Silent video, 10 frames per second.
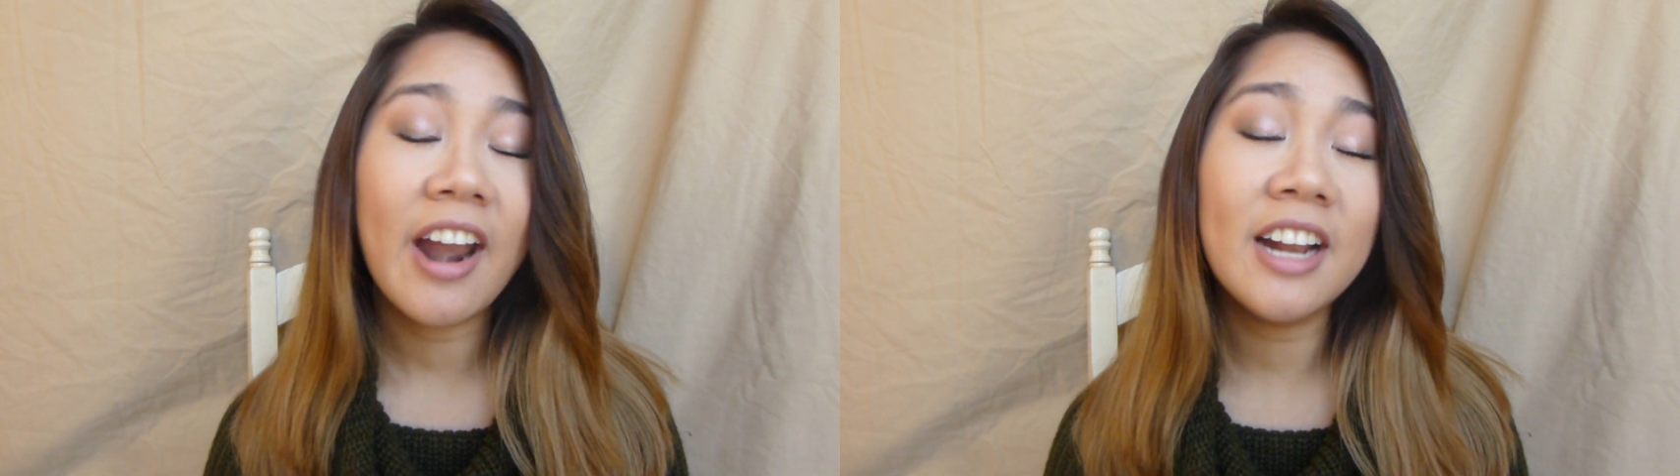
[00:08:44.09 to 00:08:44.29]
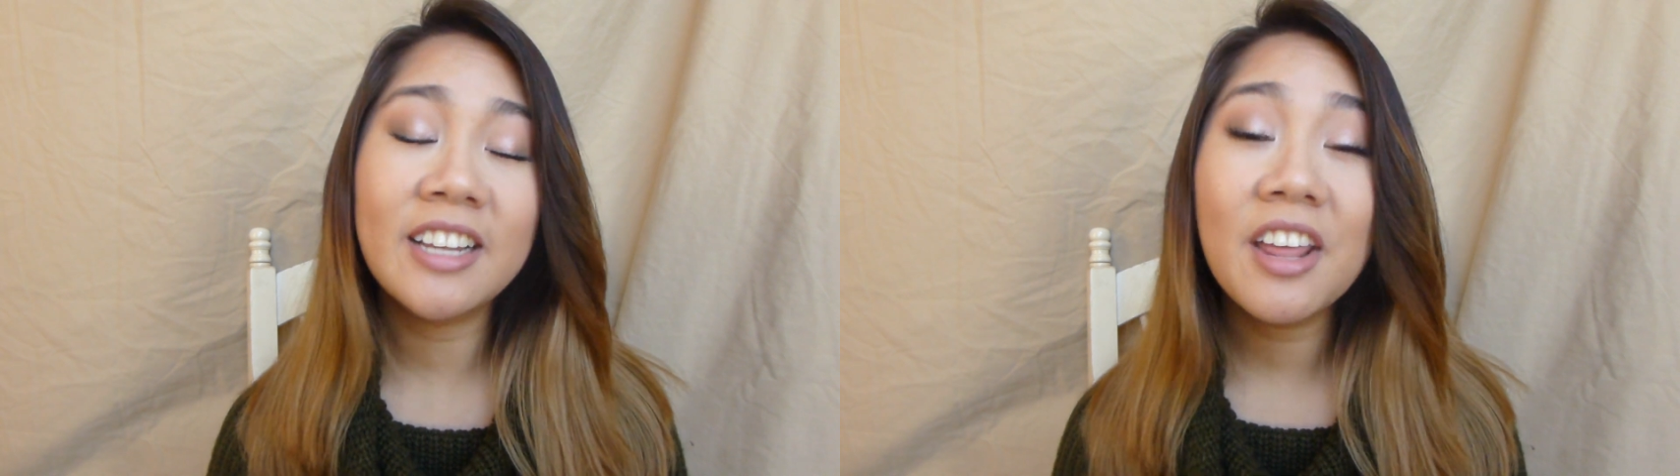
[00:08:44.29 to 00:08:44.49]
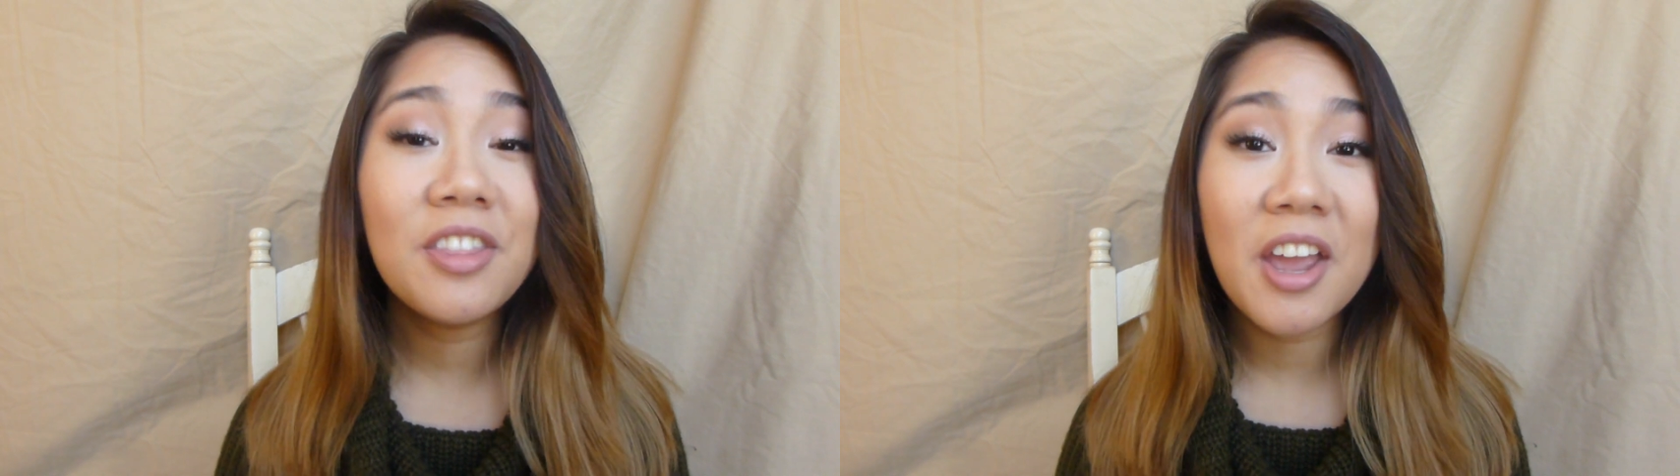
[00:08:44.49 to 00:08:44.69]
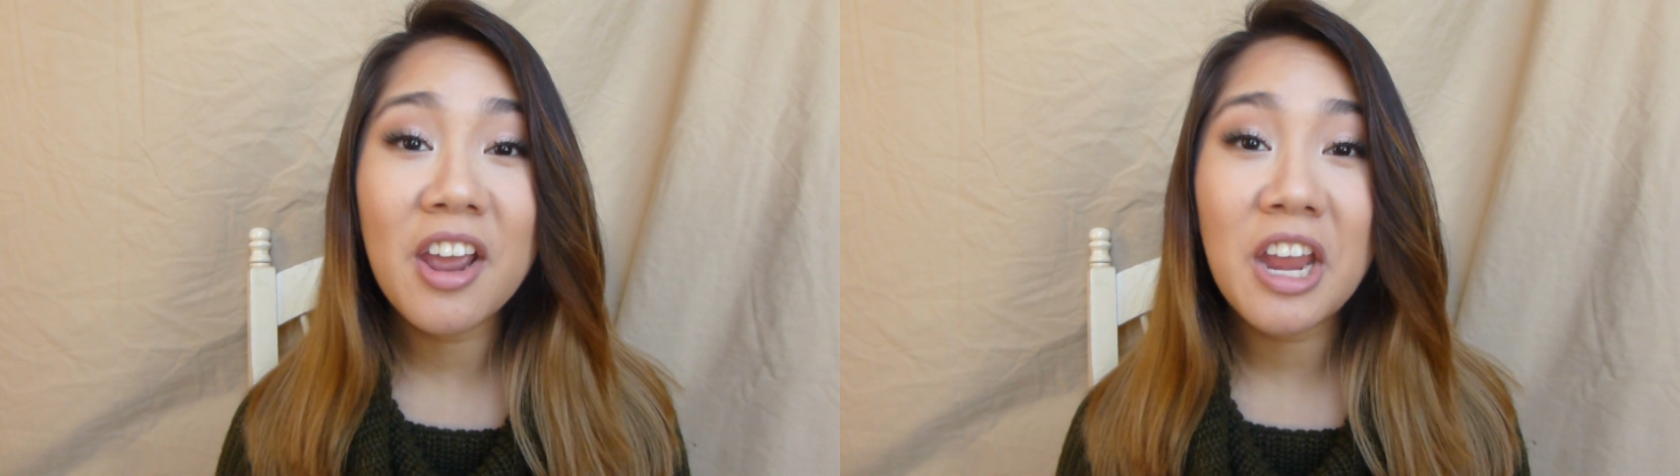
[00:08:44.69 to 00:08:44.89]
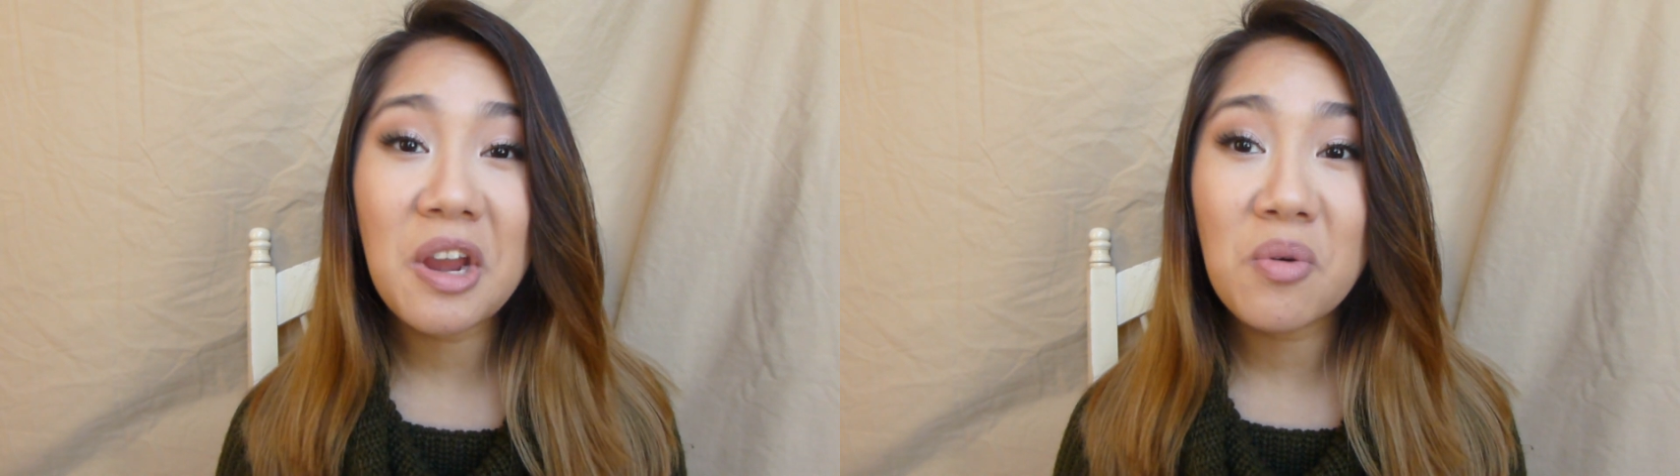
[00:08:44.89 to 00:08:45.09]
And I didn't
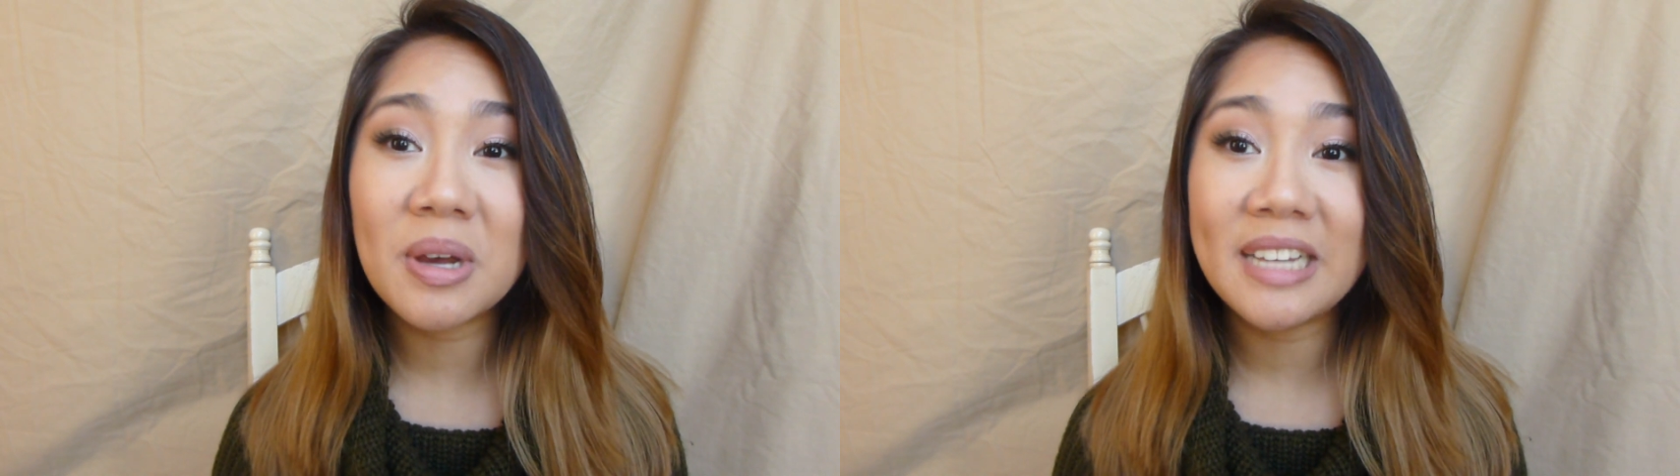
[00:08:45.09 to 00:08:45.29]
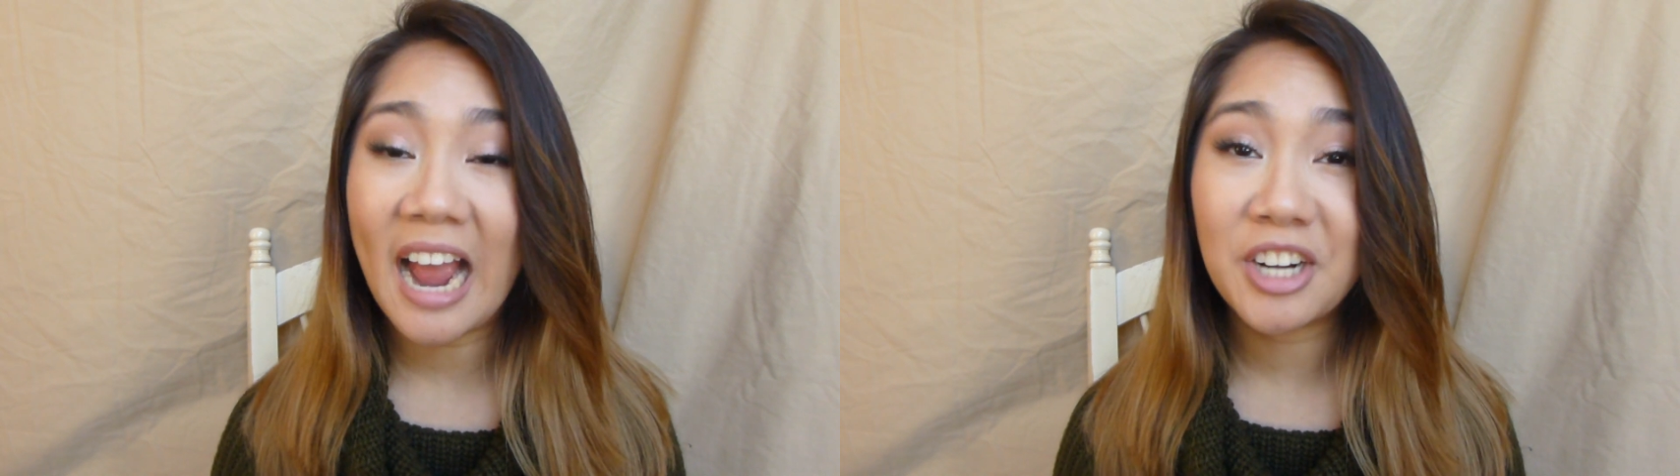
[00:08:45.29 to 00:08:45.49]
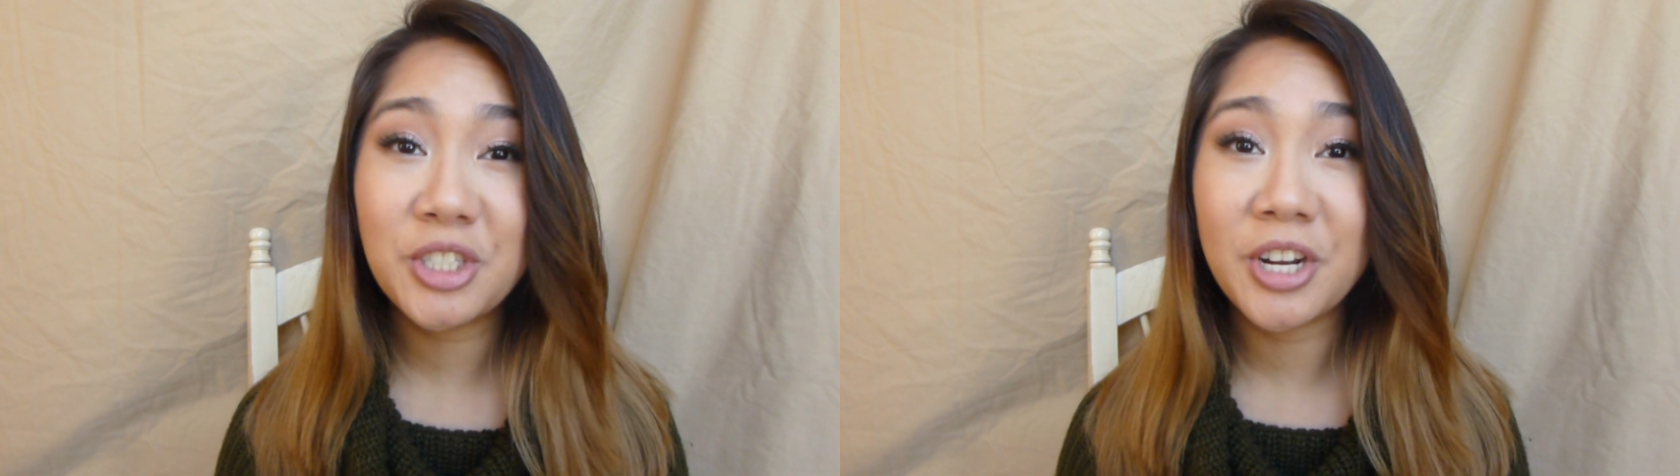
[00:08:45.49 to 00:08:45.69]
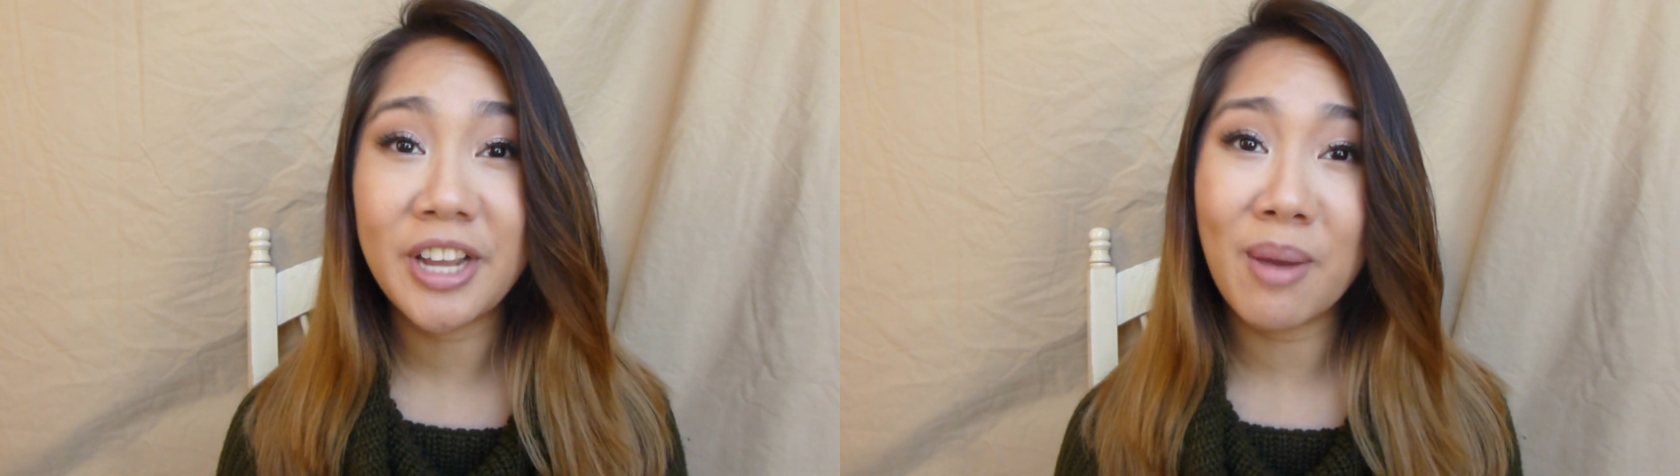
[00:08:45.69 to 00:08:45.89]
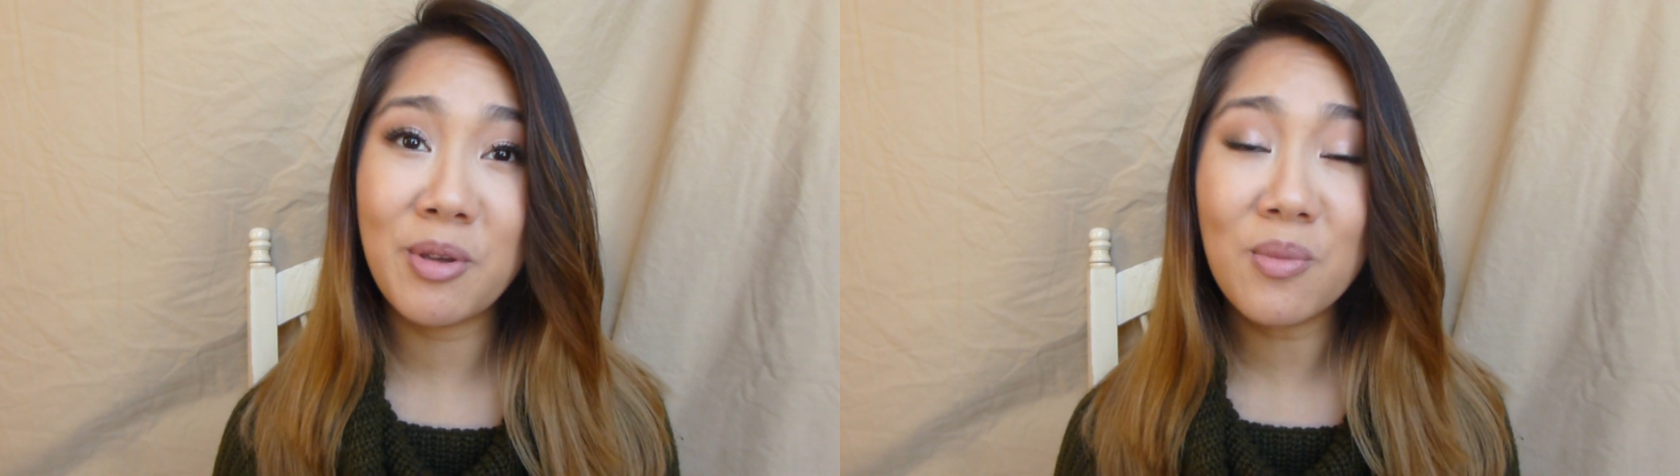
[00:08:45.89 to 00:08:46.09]
think he was actually
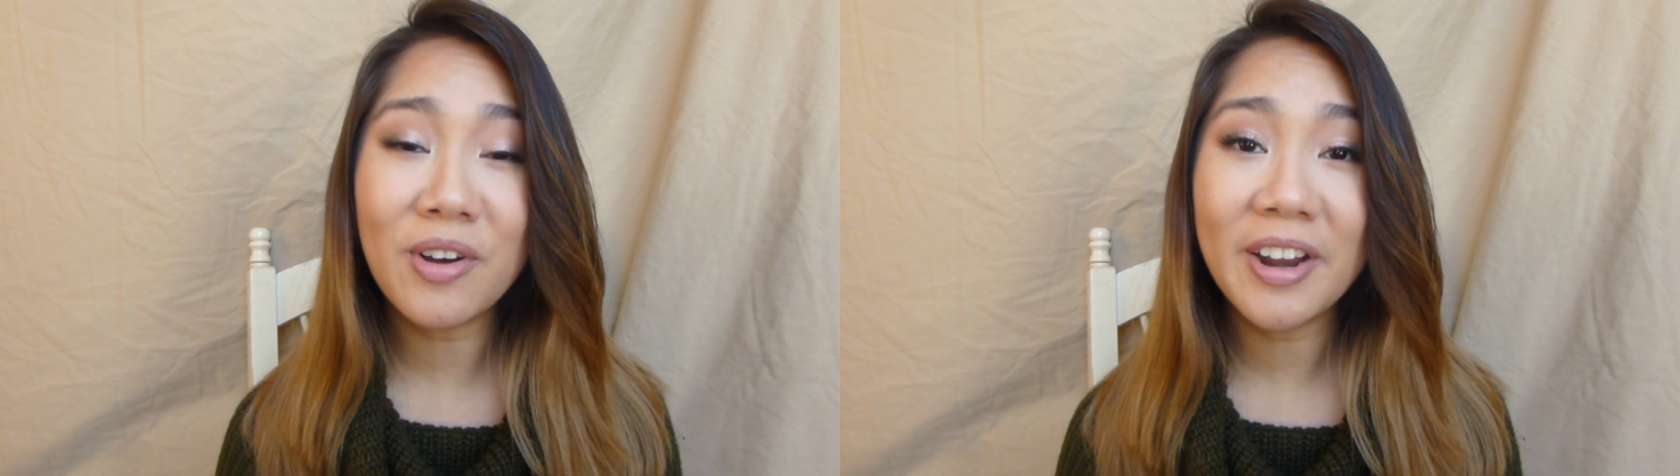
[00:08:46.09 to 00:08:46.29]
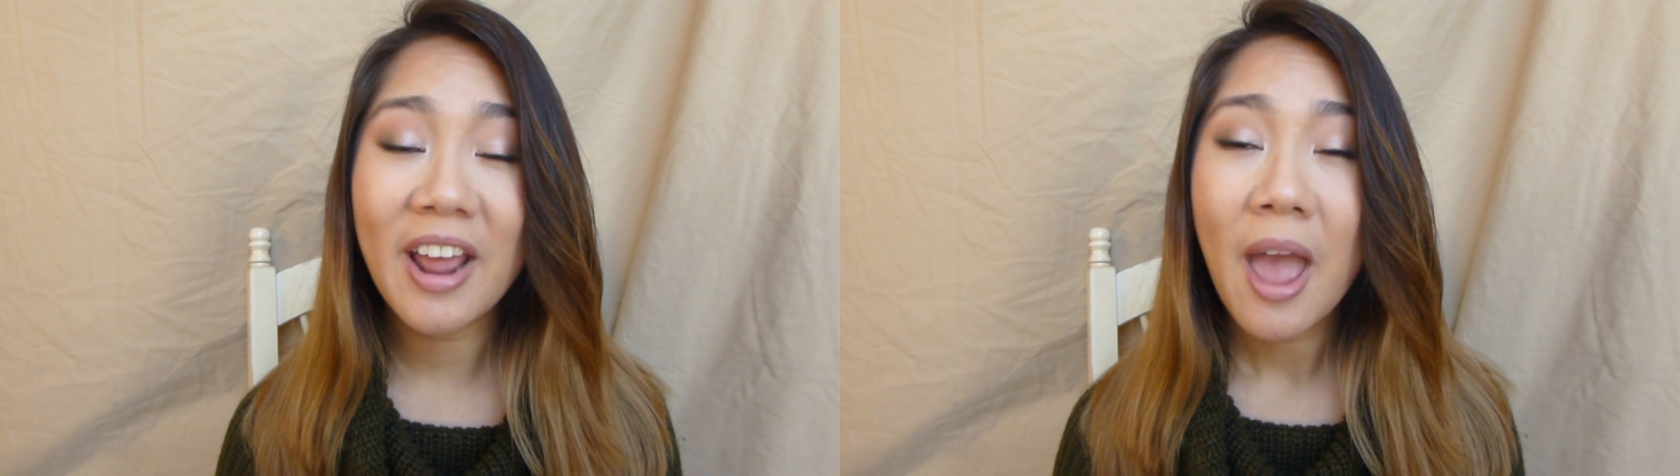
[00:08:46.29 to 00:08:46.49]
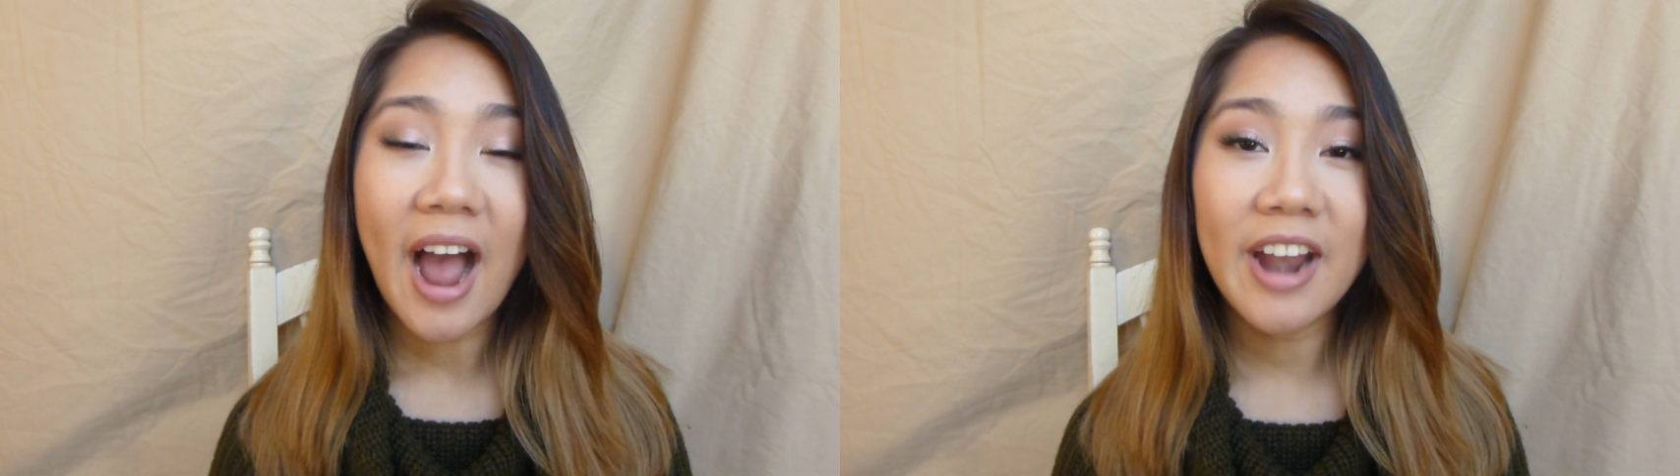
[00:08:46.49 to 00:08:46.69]
going to get me one.